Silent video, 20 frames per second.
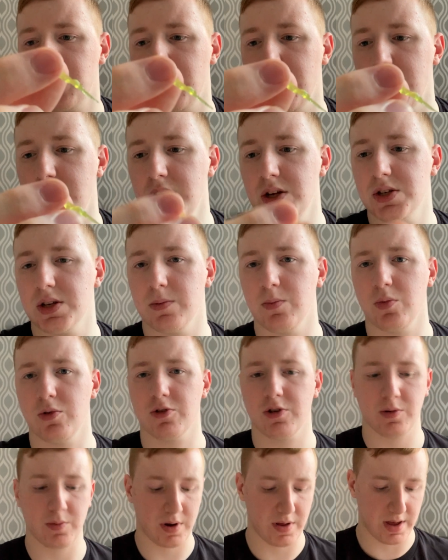piece. I'm
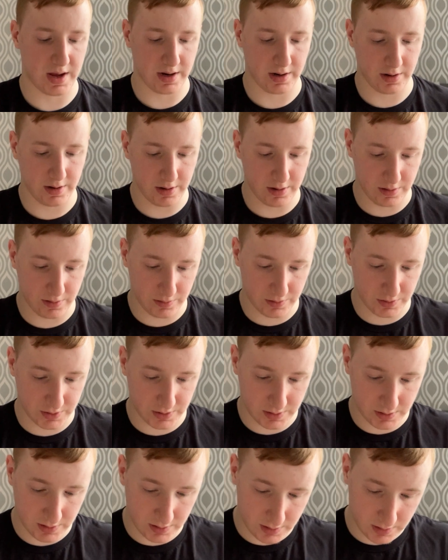wondering where that
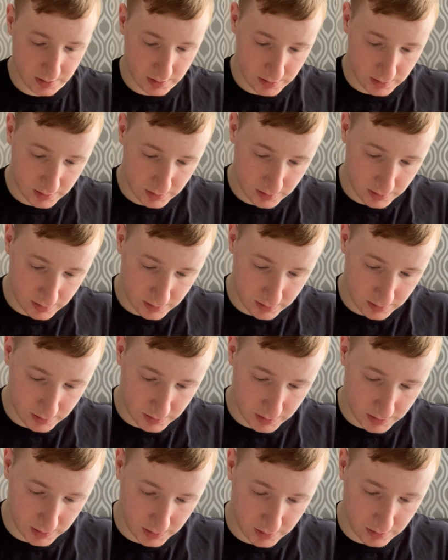goes.
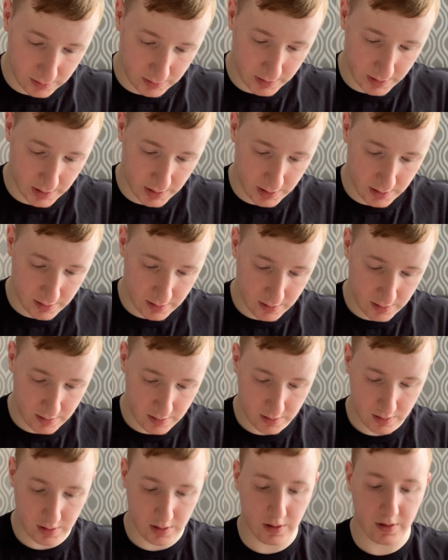So go here.
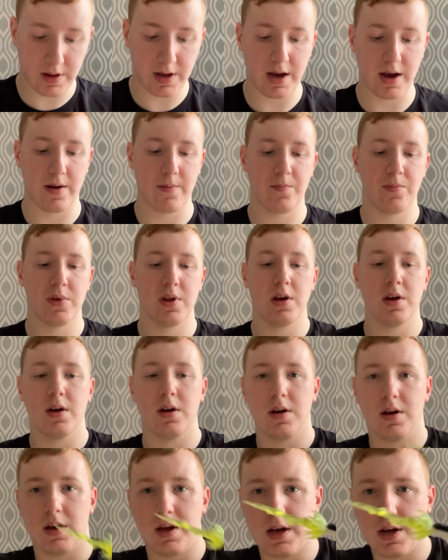Oh yeah,
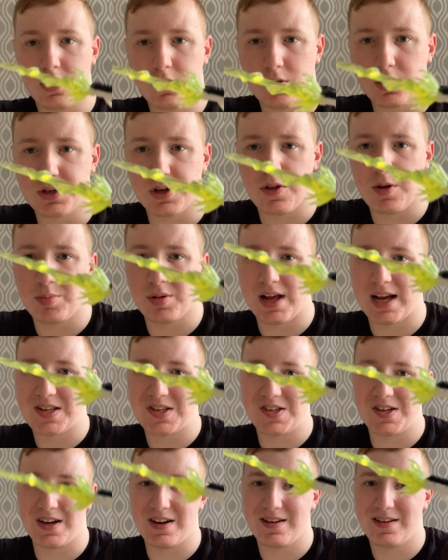it goes on the
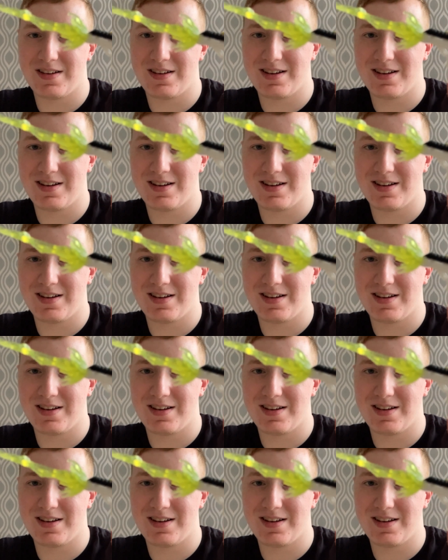blaster.